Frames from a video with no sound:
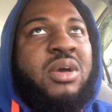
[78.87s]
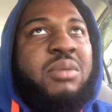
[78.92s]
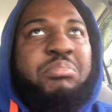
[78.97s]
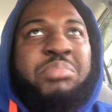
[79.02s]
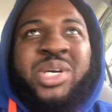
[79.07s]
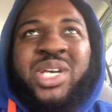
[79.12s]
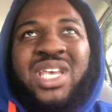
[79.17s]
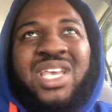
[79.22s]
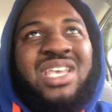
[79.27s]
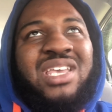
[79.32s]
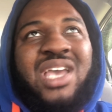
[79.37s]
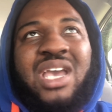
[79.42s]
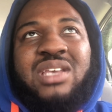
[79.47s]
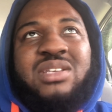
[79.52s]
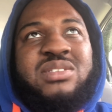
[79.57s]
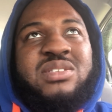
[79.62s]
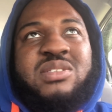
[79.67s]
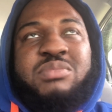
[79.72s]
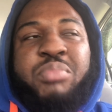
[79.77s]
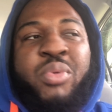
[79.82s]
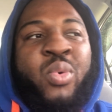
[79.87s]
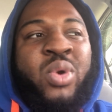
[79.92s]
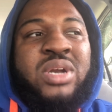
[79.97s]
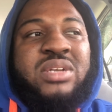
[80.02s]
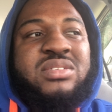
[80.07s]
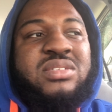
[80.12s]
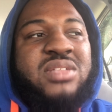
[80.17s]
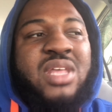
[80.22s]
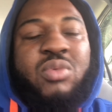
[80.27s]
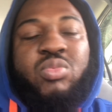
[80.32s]
But EA
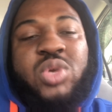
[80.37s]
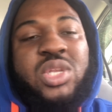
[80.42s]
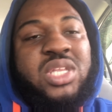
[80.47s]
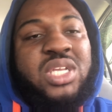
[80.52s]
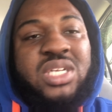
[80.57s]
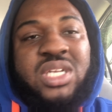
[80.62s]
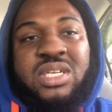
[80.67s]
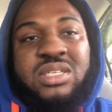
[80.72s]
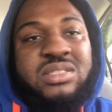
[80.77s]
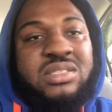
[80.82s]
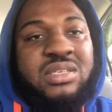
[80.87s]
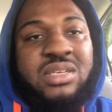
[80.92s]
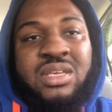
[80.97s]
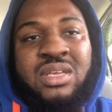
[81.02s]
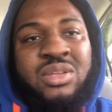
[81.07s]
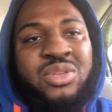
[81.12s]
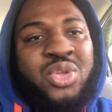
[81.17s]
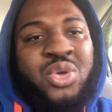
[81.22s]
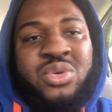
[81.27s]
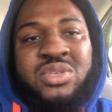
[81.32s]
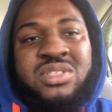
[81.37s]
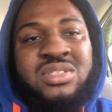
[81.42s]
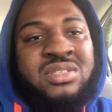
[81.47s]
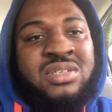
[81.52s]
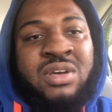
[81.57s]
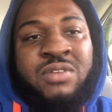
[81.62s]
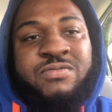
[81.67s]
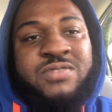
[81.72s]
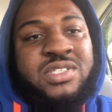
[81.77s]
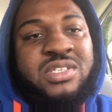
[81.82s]
Sports, they really need to get their
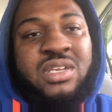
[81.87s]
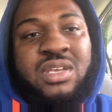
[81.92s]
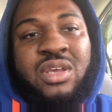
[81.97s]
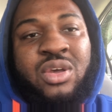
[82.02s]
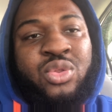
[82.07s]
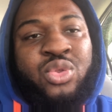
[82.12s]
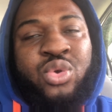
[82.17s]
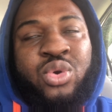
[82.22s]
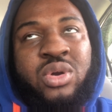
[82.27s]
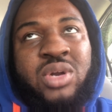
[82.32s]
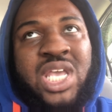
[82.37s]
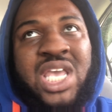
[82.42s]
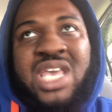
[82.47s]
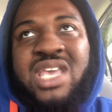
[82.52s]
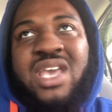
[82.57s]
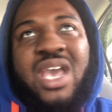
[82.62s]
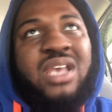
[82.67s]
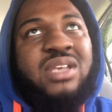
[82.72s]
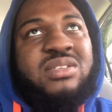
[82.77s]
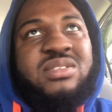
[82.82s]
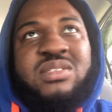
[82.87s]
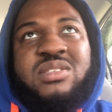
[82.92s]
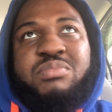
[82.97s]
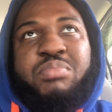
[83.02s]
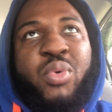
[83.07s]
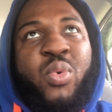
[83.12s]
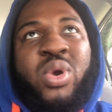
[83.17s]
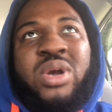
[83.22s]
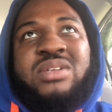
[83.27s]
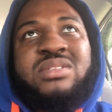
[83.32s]
stuff together. EA
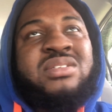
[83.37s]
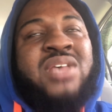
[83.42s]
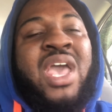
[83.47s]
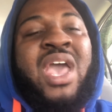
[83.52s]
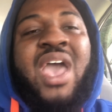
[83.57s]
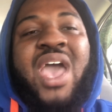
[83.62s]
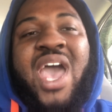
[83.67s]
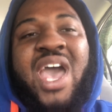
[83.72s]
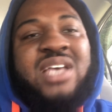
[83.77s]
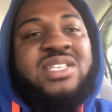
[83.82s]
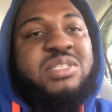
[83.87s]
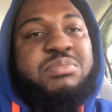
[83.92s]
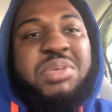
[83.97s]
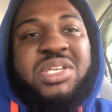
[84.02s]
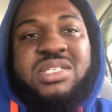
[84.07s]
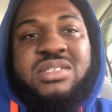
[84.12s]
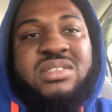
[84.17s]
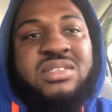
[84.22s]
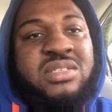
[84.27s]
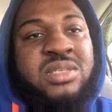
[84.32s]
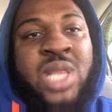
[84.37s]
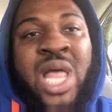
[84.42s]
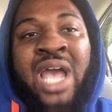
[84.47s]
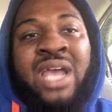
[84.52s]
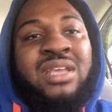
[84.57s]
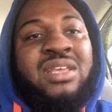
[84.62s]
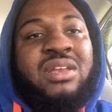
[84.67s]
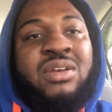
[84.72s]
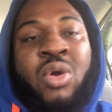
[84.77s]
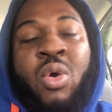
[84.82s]
Sports has been
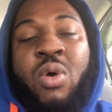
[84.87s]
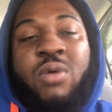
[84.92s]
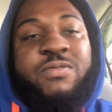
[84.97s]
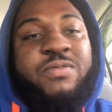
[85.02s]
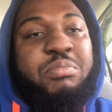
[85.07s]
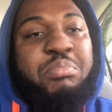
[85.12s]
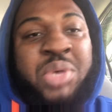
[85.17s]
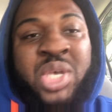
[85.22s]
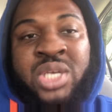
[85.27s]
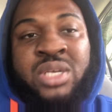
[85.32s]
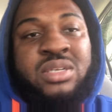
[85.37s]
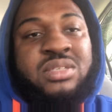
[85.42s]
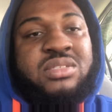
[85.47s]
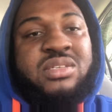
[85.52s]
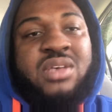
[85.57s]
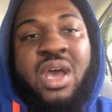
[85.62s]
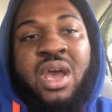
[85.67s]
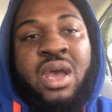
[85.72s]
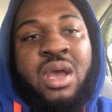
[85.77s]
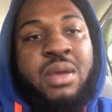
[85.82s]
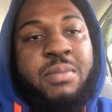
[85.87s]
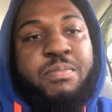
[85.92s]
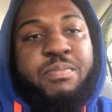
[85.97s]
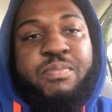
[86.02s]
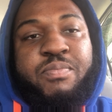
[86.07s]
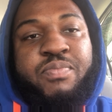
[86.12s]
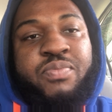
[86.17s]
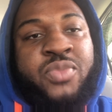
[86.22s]
slacking off big time.